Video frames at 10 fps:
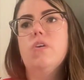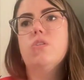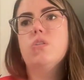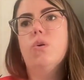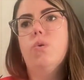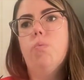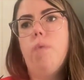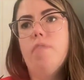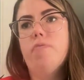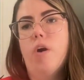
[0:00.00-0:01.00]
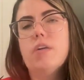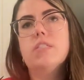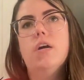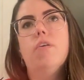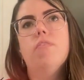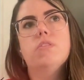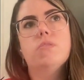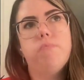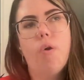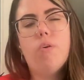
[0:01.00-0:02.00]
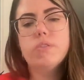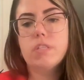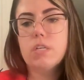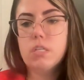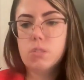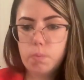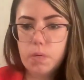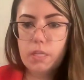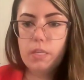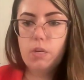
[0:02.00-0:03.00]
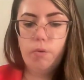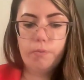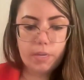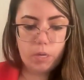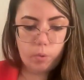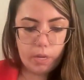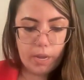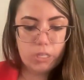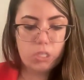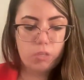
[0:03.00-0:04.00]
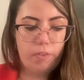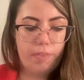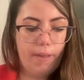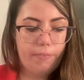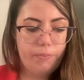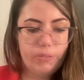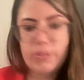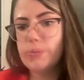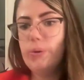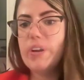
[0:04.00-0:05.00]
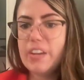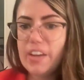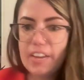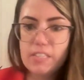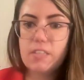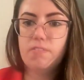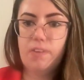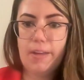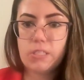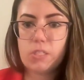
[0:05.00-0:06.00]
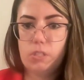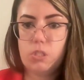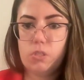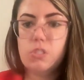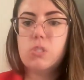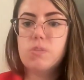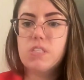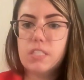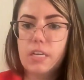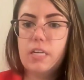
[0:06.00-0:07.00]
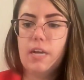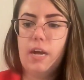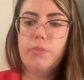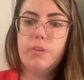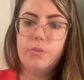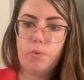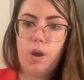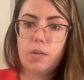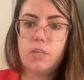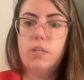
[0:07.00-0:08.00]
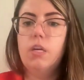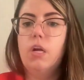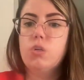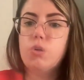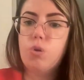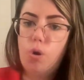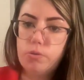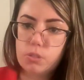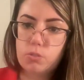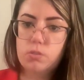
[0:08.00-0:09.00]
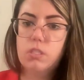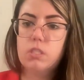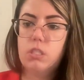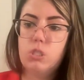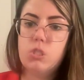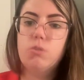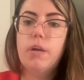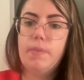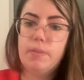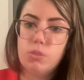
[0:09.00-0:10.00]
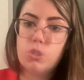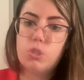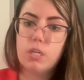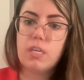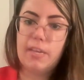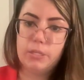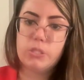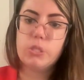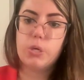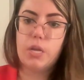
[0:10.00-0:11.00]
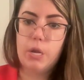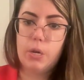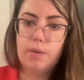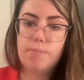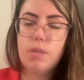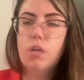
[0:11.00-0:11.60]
So what VoxCell is focusing is really on the creation of that disorganized vasculature to study how the drug goes through the tissue and into the cancer area.